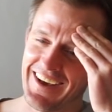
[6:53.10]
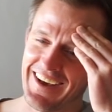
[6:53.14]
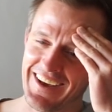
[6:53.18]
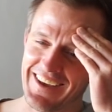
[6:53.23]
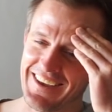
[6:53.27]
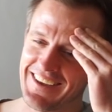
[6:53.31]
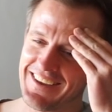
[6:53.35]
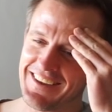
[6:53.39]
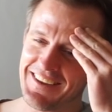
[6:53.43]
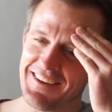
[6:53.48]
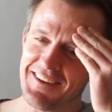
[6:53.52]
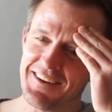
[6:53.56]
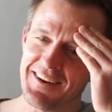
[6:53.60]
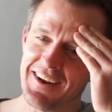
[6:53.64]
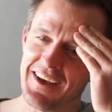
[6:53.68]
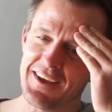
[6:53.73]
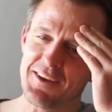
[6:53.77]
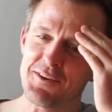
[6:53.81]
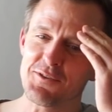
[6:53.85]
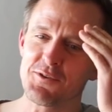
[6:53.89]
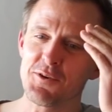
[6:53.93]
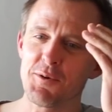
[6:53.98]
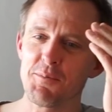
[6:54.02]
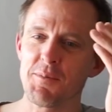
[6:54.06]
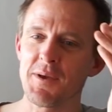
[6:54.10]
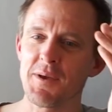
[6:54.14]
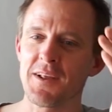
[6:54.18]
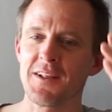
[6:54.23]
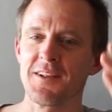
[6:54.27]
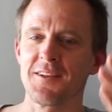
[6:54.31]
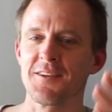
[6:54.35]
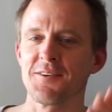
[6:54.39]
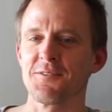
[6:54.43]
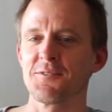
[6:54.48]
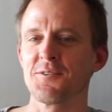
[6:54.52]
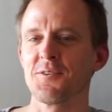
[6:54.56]
like like a
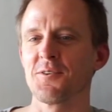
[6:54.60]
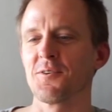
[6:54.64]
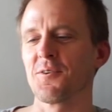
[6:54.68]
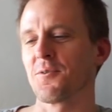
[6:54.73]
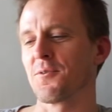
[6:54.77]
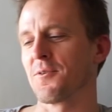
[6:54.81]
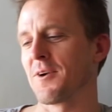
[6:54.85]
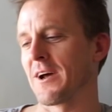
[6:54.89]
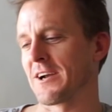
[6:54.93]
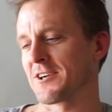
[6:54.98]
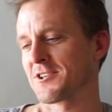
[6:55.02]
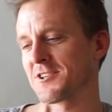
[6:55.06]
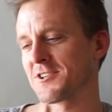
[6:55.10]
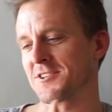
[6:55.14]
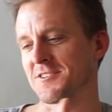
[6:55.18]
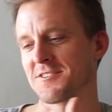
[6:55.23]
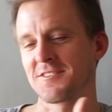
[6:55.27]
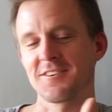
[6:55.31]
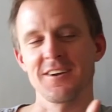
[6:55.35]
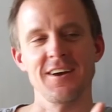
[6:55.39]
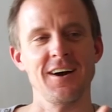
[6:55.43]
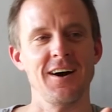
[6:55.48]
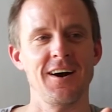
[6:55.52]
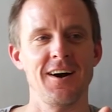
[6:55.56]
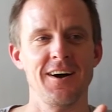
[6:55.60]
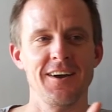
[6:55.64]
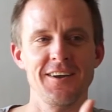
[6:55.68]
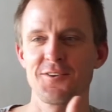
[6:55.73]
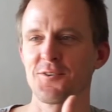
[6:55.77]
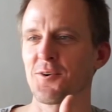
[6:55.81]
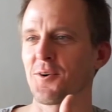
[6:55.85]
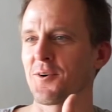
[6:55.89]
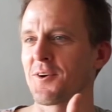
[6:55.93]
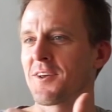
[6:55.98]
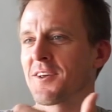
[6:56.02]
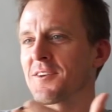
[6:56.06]
typical you know Russian guy
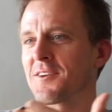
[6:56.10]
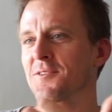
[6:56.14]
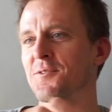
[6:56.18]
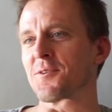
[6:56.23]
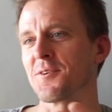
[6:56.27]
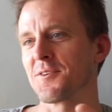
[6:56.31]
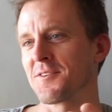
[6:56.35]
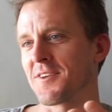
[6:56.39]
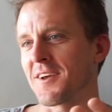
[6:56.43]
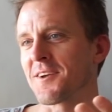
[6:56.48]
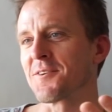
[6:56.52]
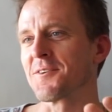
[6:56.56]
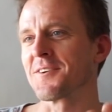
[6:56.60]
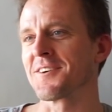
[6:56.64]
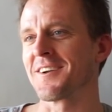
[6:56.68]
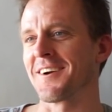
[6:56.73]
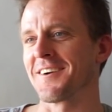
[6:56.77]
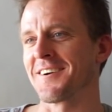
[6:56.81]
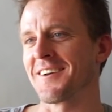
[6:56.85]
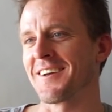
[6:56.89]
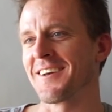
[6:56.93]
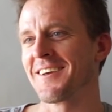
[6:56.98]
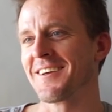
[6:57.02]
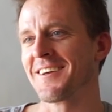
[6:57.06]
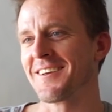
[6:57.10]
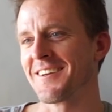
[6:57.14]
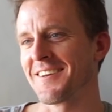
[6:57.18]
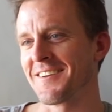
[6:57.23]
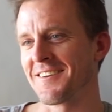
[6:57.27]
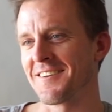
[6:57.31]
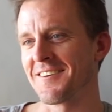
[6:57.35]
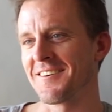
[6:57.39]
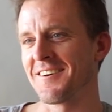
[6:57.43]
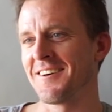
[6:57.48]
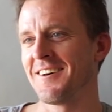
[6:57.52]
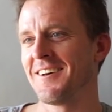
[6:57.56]
talking to a secretary, you
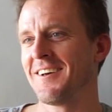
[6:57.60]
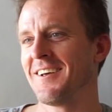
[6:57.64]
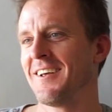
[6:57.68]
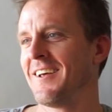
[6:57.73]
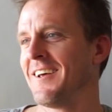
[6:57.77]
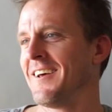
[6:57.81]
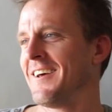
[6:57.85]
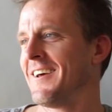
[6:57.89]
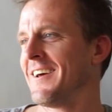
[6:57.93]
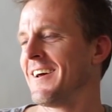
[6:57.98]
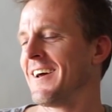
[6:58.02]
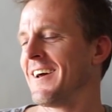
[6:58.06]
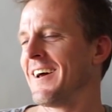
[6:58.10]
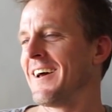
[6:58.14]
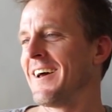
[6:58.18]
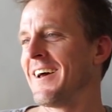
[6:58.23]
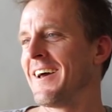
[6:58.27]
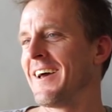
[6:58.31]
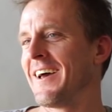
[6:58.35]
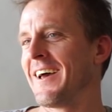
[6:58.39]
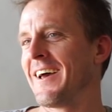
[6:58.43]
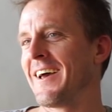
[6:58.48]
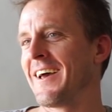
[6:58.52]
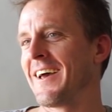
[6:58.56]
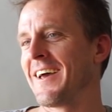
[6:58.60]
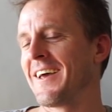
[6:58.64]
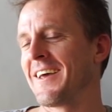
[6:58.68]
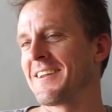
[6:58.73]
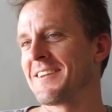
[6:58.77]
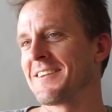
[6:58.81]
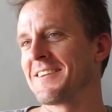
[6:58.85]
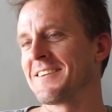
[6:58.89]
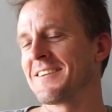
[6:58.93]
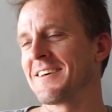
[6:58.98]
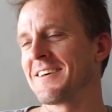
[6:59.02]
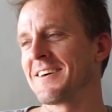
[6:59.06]
know,
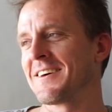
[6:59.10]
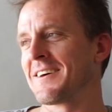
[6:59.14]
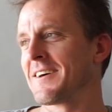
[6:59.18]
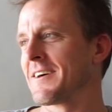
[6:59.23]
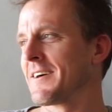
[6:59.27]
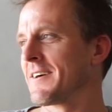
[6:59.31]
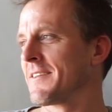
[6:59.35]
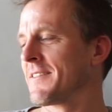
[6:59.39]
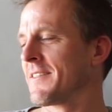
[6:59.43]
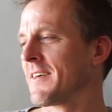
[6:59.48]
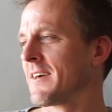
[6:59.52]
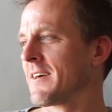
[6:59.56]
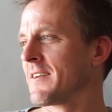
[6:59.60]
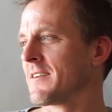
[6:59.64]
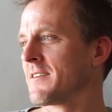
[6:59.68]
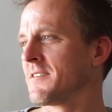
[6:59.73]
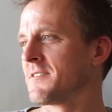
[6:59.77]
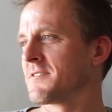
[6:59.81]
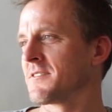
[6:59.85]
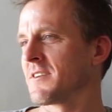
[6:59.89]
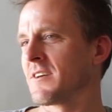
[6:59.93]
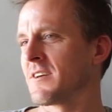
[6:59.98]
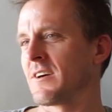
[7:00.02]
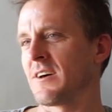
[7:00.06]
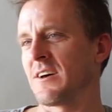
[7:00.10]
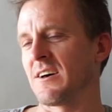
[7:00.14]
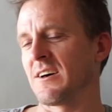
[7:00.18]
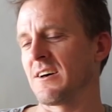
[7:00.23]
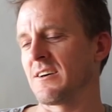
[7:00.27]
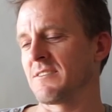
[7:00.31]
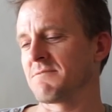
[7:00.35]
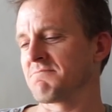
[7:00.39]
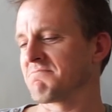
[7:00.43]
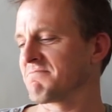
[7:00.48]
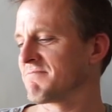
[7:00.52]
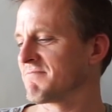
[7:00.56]
and uh, then he's
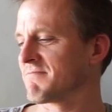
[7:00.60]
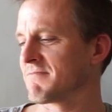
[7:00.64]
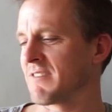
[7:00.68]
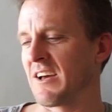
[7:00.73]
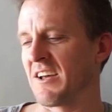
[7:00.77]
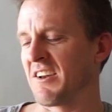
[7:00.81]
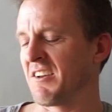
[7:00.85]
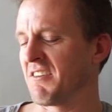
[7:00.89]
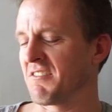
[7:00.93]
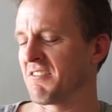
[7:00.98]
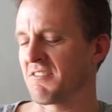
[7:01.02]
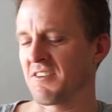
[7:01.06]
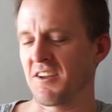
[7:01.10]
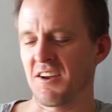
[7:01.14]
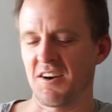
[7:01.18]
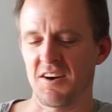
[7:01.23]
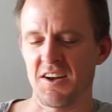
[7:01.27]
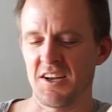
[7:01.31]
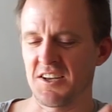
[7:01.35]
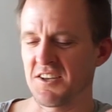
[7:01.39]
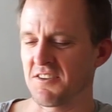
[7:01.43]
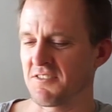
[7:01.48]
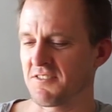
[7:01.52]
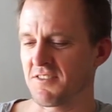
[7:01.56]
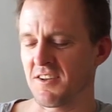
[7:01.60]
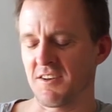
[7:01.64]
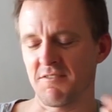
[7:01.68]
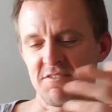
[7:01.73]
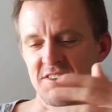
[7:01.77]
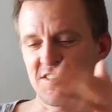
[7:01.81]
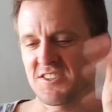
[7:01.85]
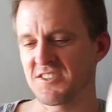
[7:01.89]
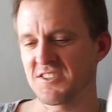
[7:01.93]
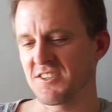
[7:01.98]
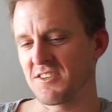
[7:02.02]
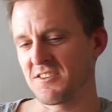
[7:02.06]
ah, I don't care, I don't give
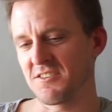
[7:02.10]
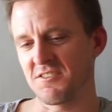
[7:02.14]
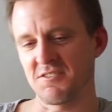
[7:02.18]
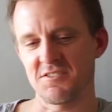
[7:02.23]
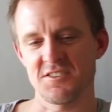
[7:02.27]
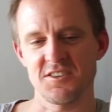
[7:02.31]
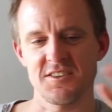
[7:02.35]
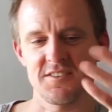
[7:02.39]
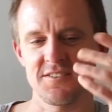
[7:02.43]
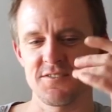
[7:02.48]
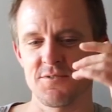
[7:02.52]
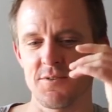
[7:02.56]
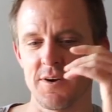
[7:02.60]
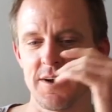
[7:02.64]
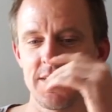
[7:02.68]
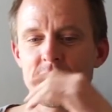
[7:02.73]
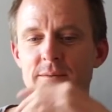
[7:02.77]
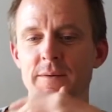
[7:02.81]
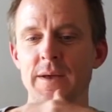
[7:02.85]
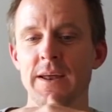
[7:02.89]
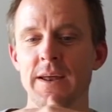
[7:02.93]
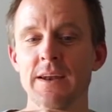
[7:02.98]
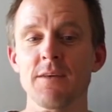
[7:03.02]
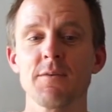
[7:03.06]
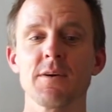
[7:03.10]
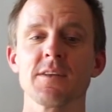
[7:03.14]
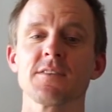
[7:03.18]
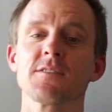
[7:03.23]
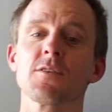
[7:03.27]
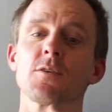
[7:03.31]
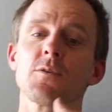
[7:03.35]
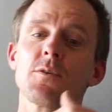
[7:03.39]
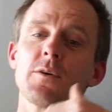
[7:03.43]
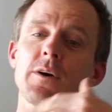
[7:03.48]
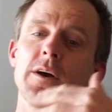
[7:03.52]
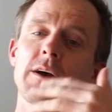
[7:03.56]
a shit, you just write. Anyway,
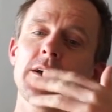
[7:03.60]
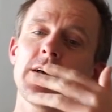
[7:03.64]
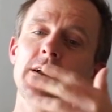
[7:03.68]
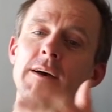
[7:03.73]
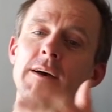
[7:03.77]
so